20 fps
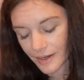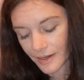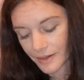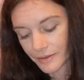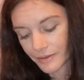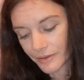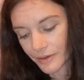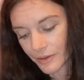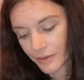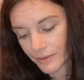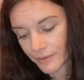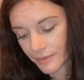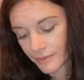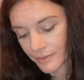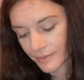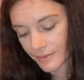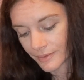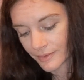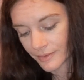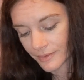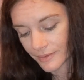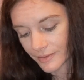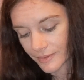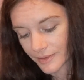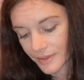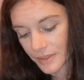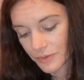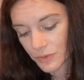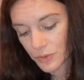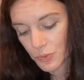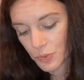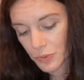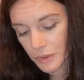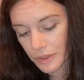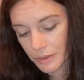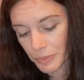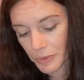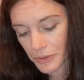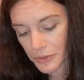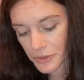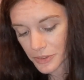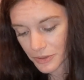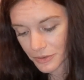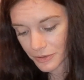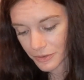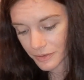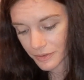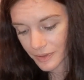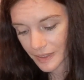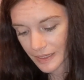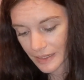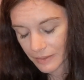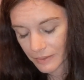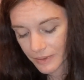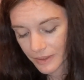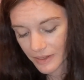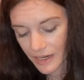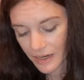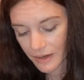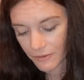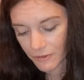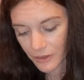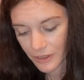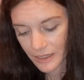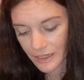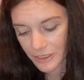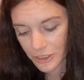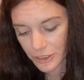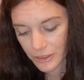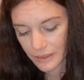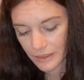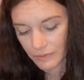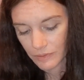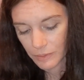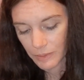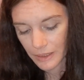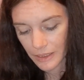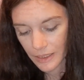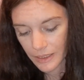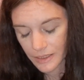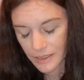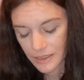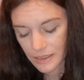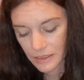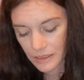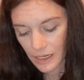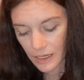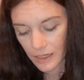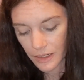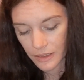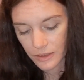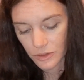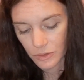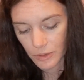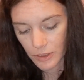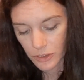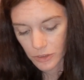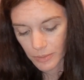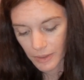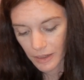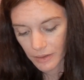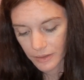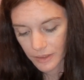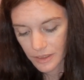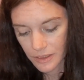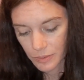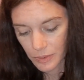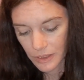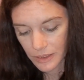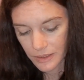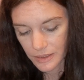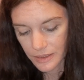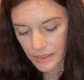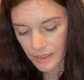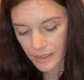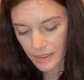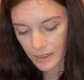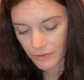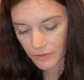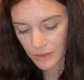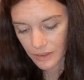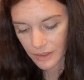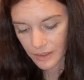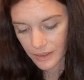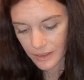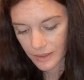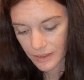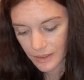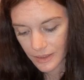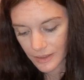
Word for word: don't know. This feels really personal. Like, I really kind of feel like I shouldn't even be, like, saying too much about this because, like, I feel like